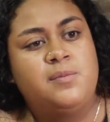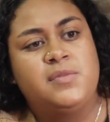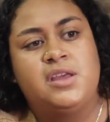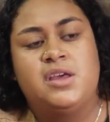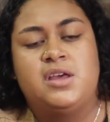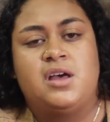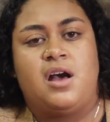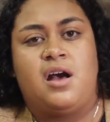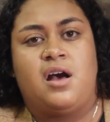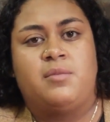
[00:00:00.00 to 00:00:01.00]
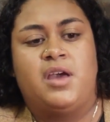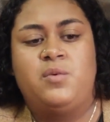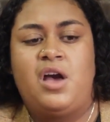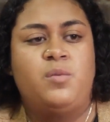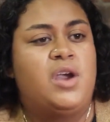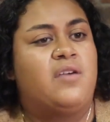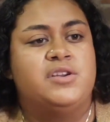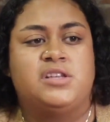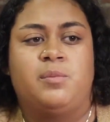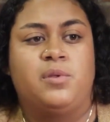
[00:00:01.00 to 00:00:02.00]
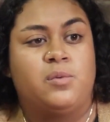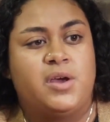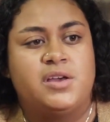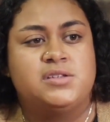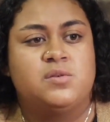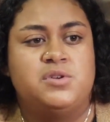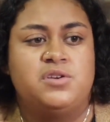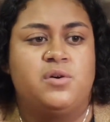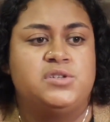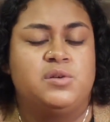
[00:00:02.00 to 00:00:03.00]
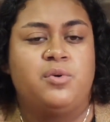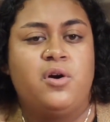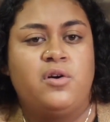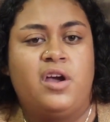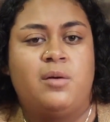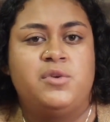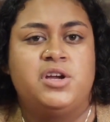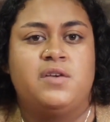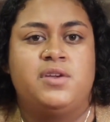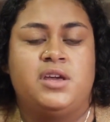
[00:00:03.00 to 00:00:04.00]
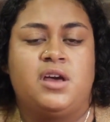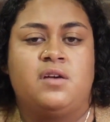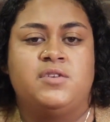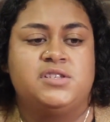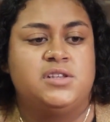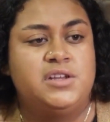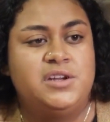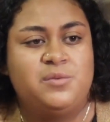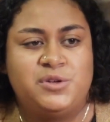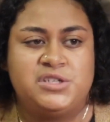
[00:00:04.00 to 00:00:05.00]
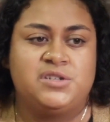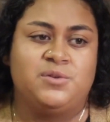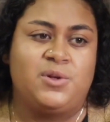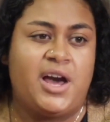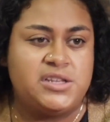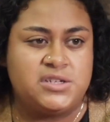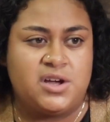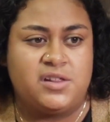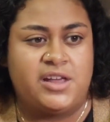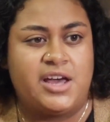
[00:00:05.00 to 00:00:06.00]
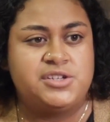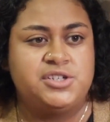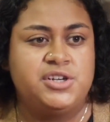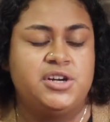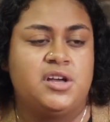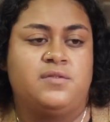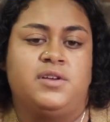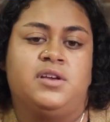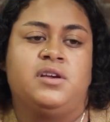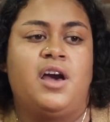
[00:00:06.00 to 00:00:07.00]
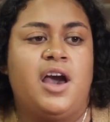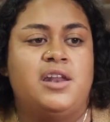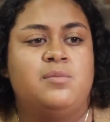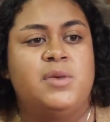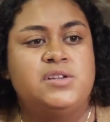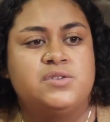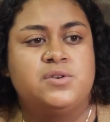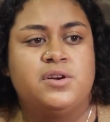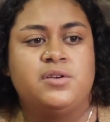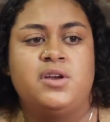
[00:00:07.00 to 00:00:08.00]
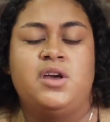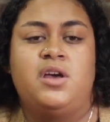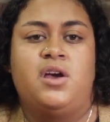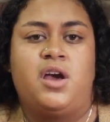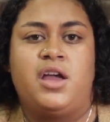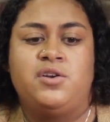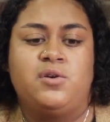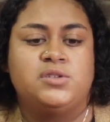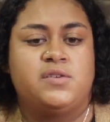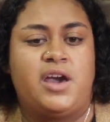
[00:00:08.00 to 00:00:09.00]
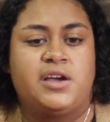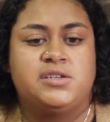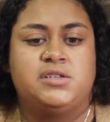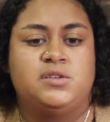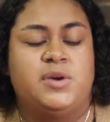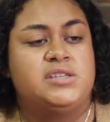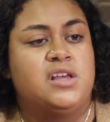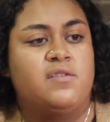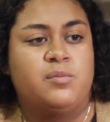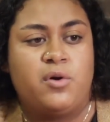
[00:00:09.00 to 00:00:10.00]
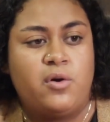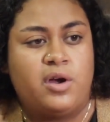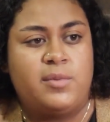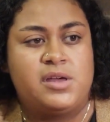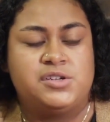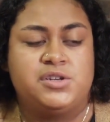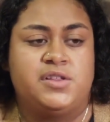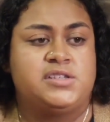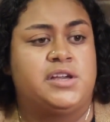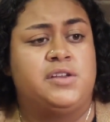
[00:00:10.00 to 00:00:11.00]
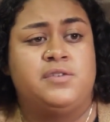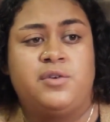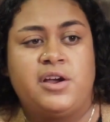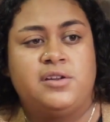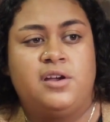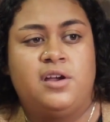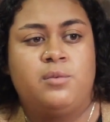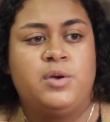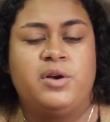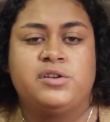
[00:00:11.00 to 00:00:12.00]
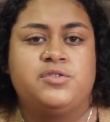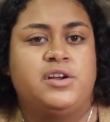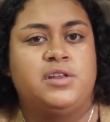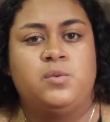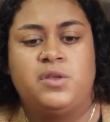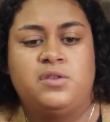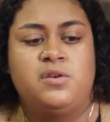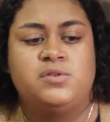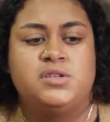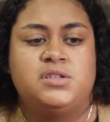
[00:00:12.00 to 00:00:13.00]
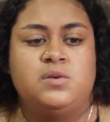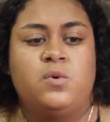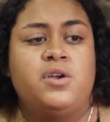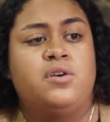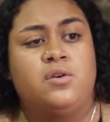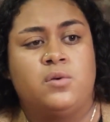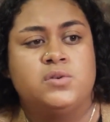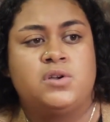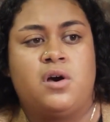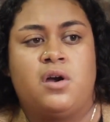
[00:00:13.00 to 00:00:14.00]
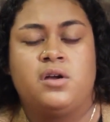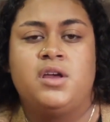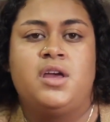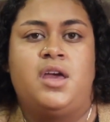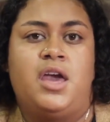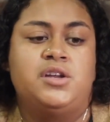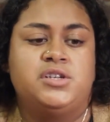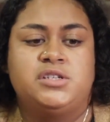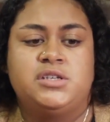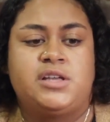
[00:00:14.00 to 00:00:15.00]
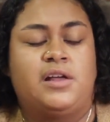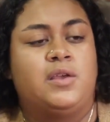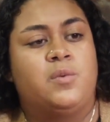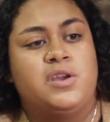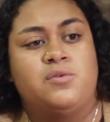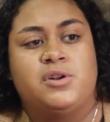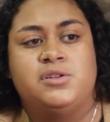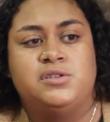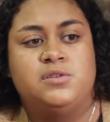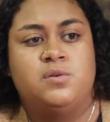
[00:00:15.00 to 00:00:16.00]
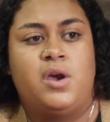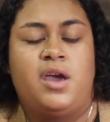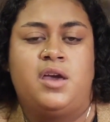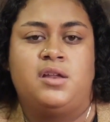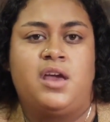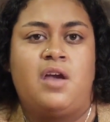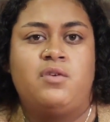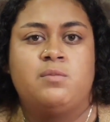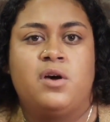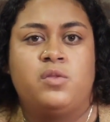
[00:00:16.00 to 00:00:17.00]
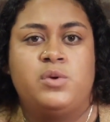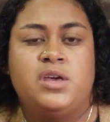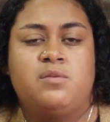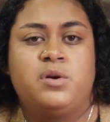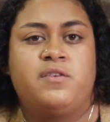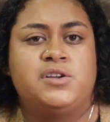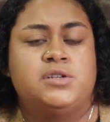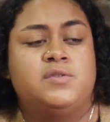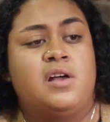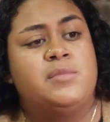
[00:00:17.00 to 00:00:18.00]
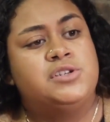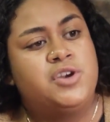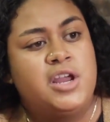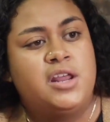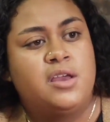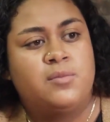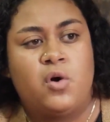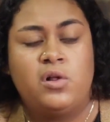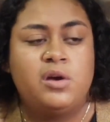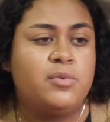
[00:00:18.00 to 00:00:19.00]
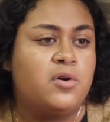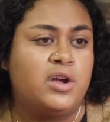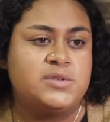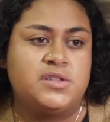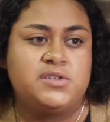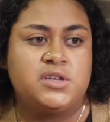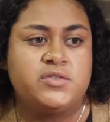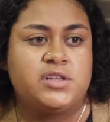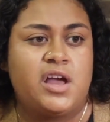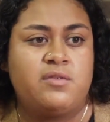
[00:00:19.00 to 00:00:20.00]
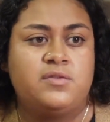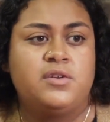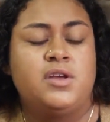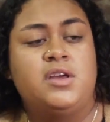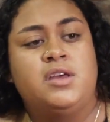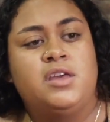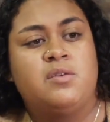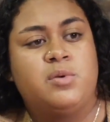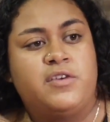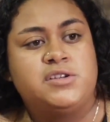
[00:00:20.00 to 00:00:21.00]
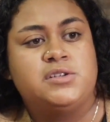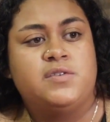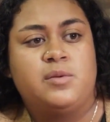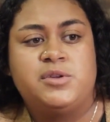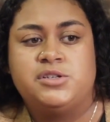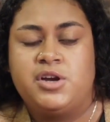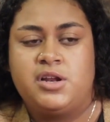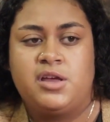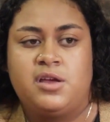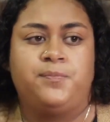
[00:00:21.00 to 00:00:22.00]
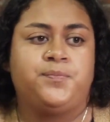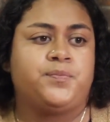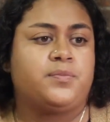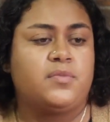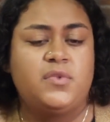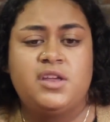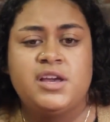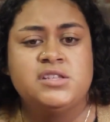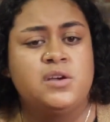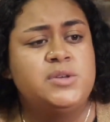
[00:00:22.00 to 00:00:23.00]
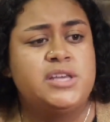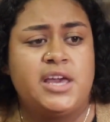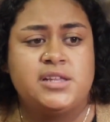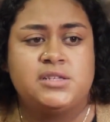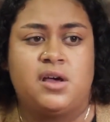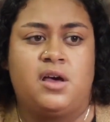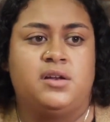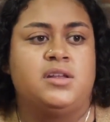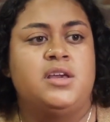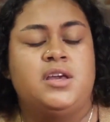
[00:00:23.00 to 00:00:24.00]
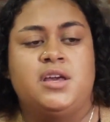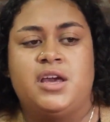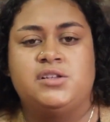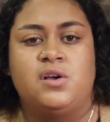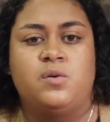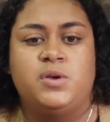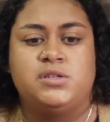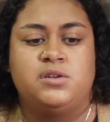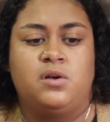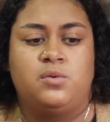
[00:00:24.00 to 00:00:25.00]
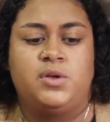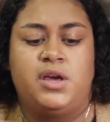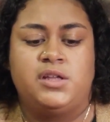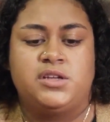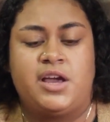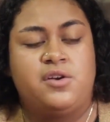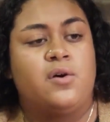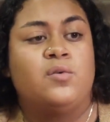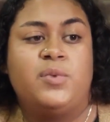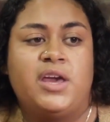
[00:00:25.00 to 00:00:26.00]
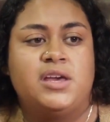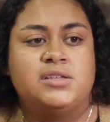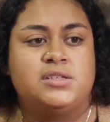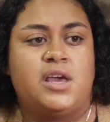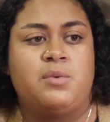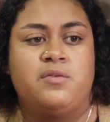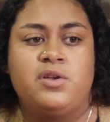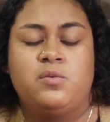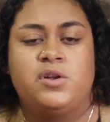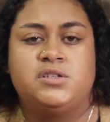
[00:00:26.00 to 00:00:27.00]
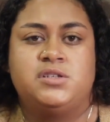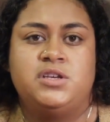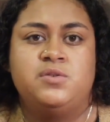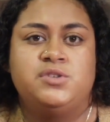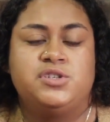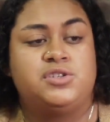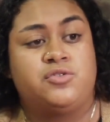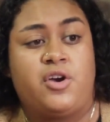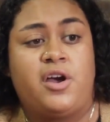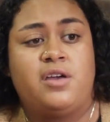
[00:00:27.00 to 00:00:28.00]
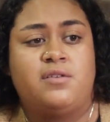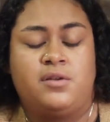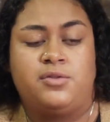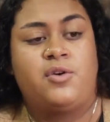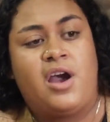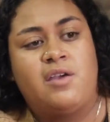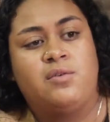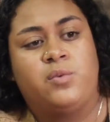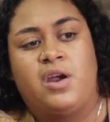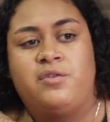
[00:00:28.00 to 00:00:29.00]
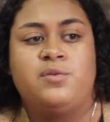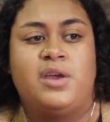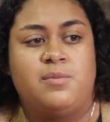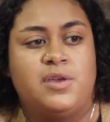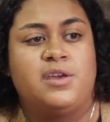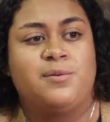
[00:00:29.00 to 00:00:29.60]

Yeah. And we help you every step of the way. So when you go to the program, you're giving a VISTA leader, which is the role I took on last year of a guide and mentor. And you also have access to myself, the program manager and the executive director. We work directly with you to see what your goals are and just exactly what you want to do. And every month we give professional development training. All our programs at the Service Collaborative give professional development training. It's always hands-on. It's always, it's at your own pace. And we really want to see you just thrive wherever you may be.